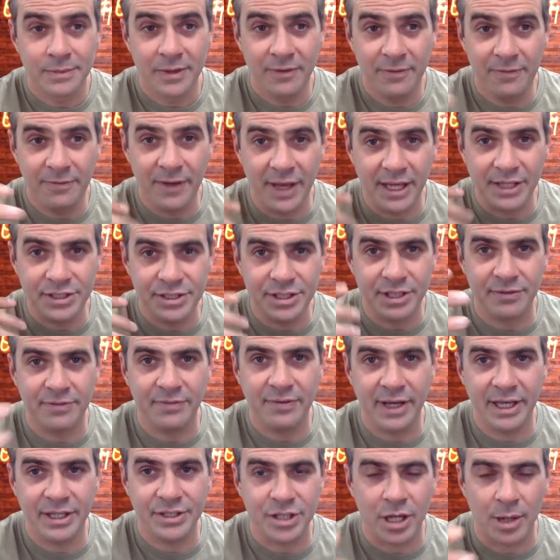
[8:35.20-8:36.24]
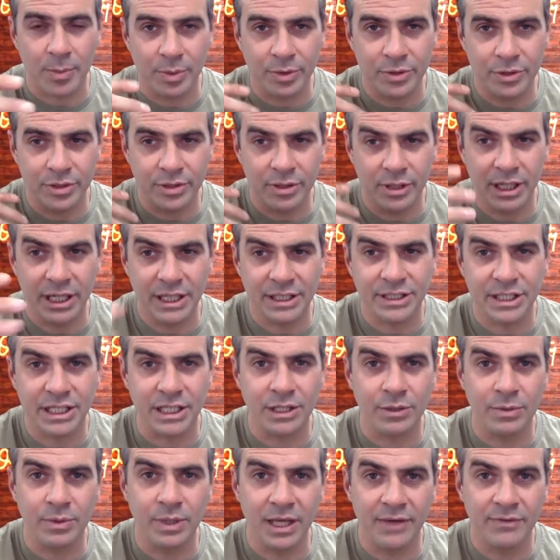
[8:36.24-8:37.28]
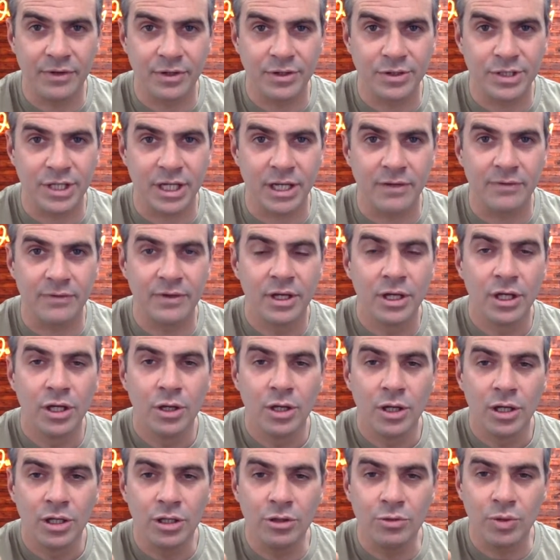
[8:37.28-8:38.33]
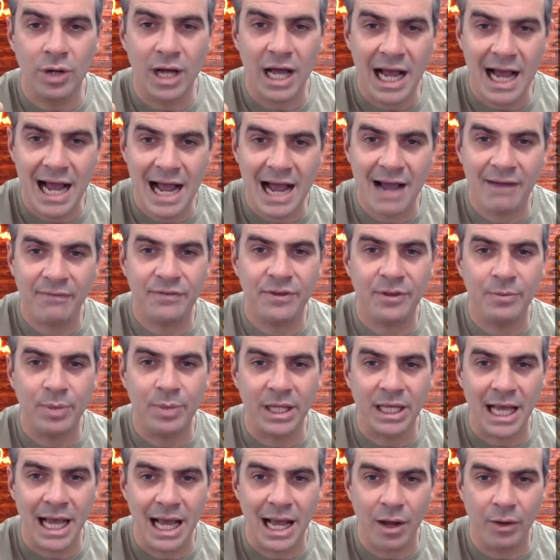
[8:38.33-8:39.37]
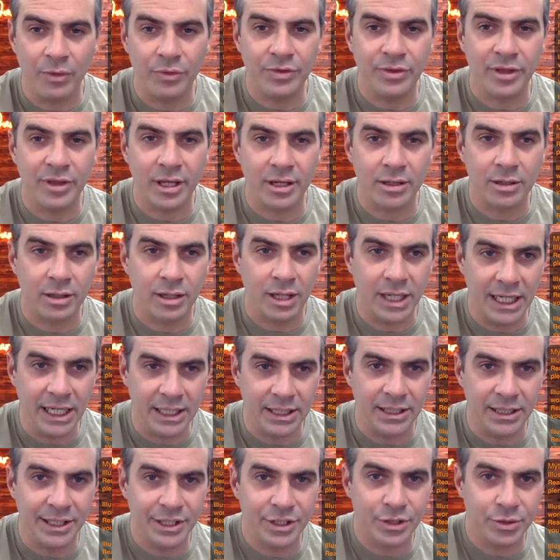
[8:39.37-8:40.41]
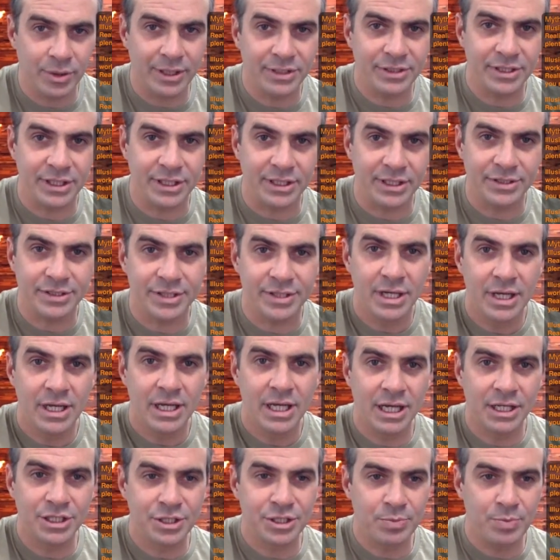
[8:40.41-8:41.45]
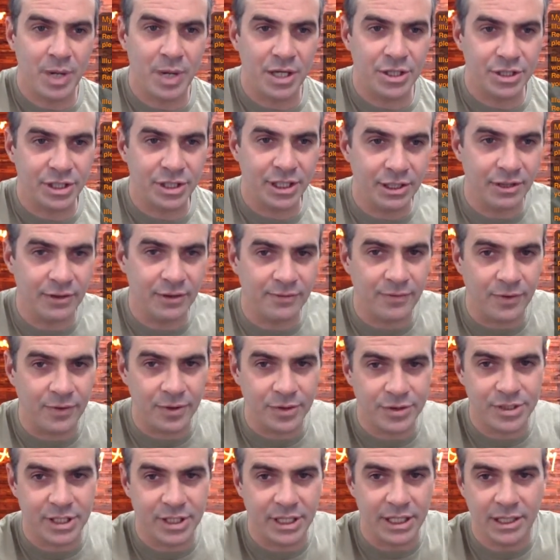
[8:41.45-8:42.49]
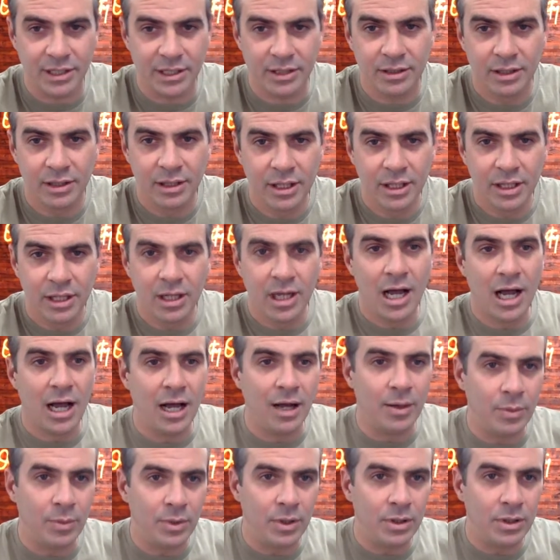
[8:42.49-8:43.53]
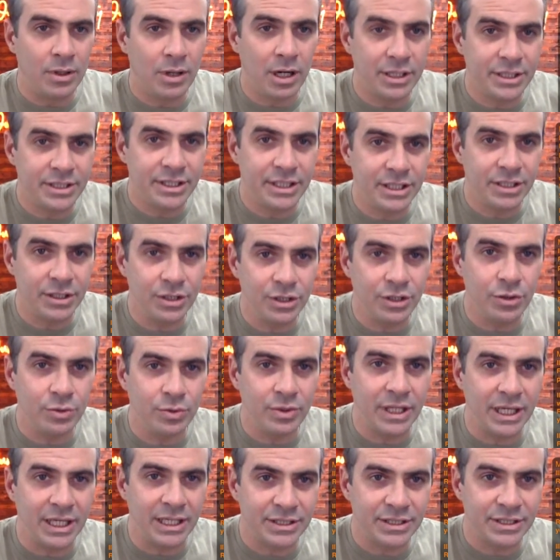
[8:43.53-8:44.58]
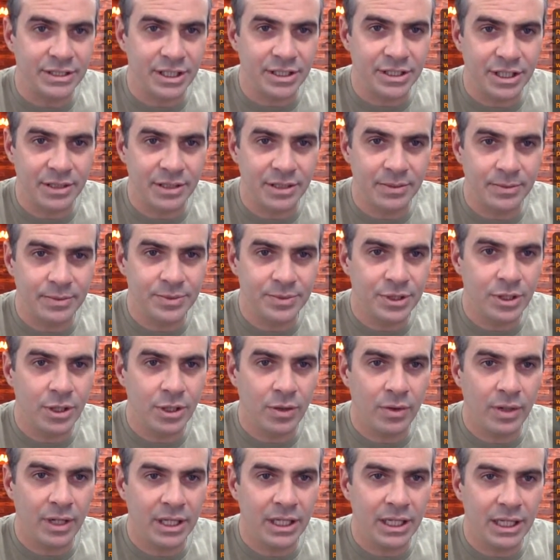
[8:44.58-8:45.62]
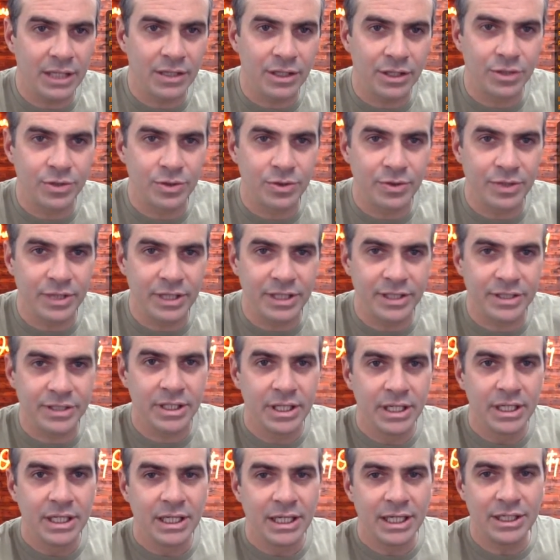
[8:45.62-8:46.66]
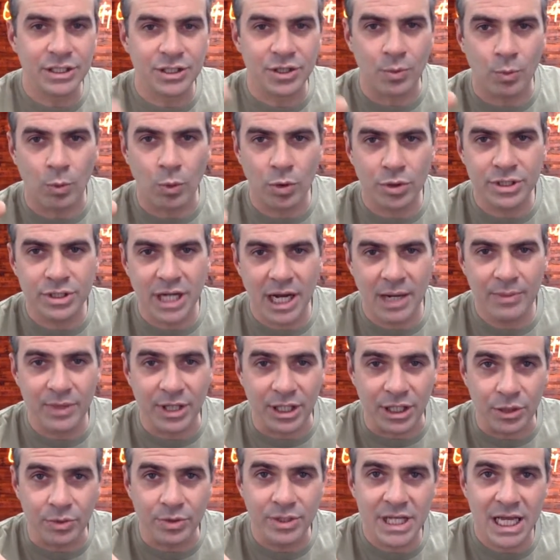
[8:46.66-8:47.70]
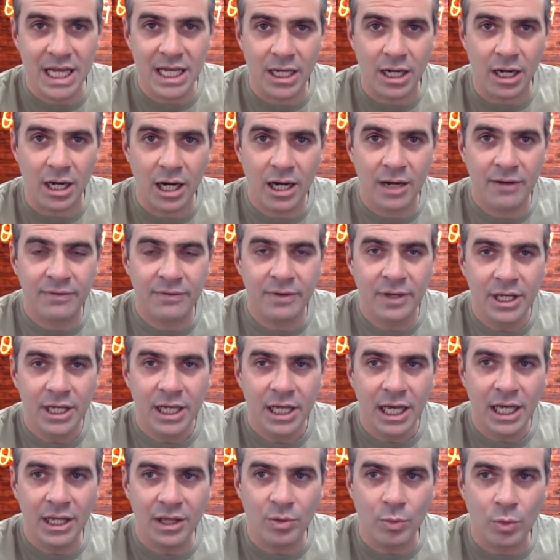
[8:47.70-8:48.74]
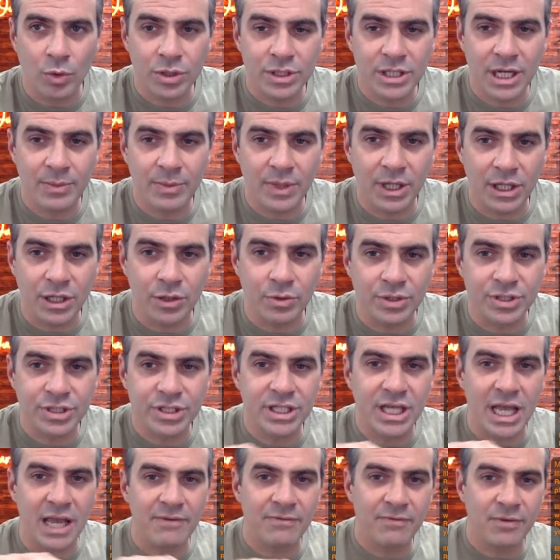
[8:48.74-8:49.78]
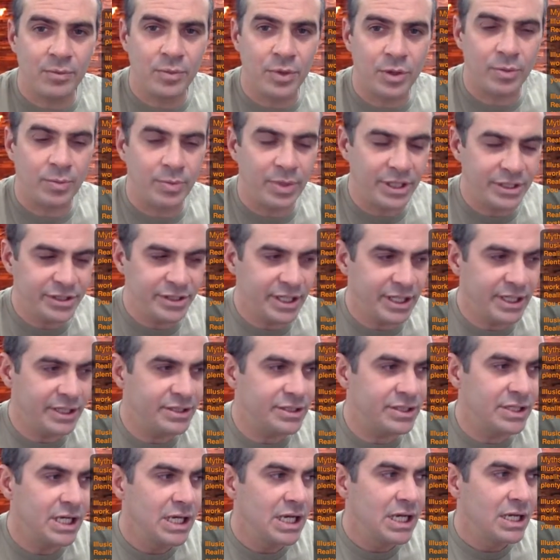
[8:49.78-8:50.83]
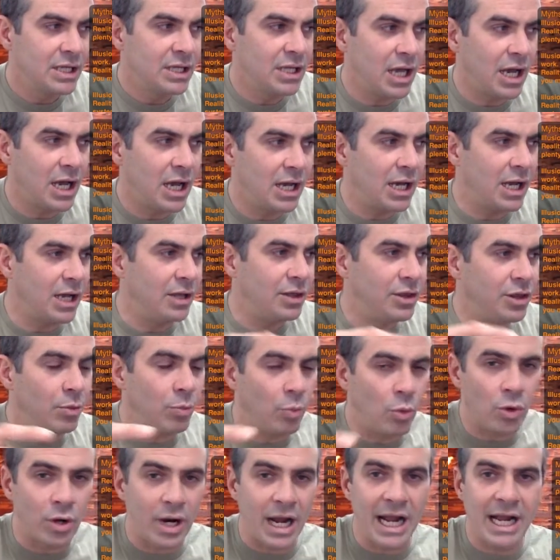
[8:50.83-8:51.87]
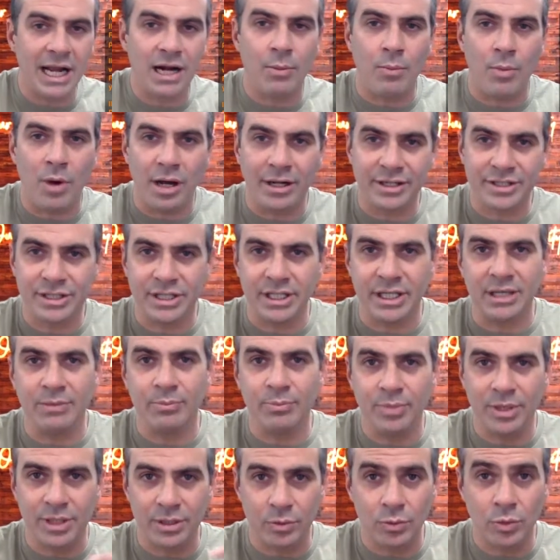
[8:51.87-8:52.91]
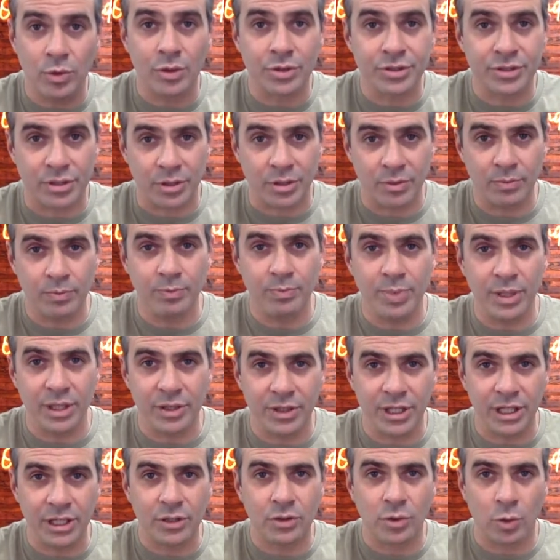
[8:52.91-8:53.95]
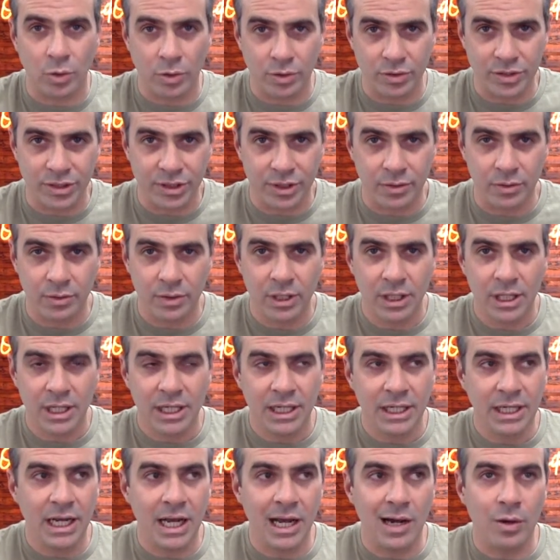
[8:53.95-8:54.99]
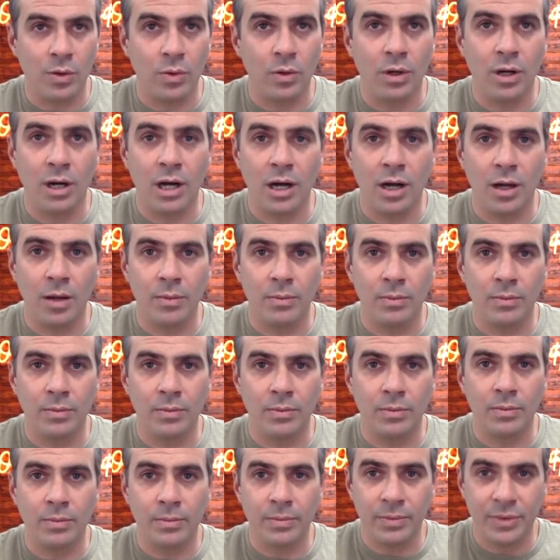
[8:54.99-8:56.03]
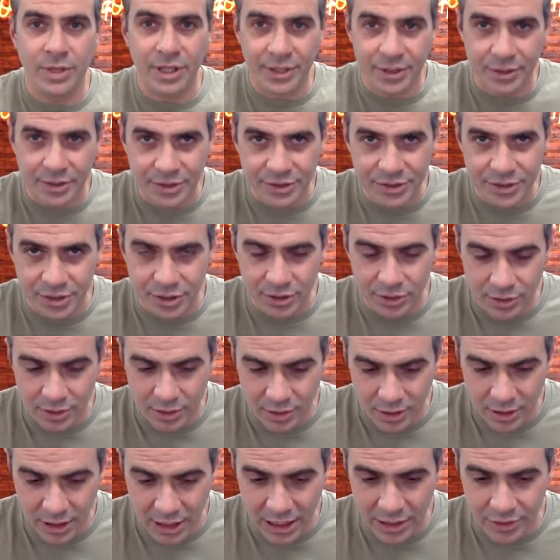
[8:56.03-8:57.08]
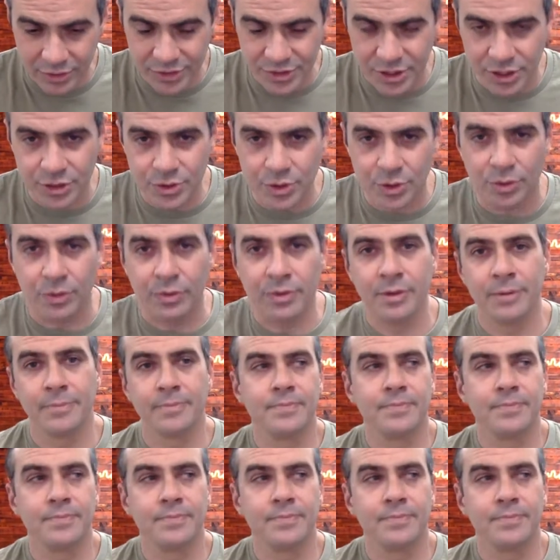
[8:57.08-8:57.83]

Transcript: face-to-face opportunities that you give yourself. You have to be out there in the trenches, especially in your first year, until you get systems going. And the truth is the more time that you take off and the more time that you escape from your business, the more animosity will start building towards you. Now, here's the truth.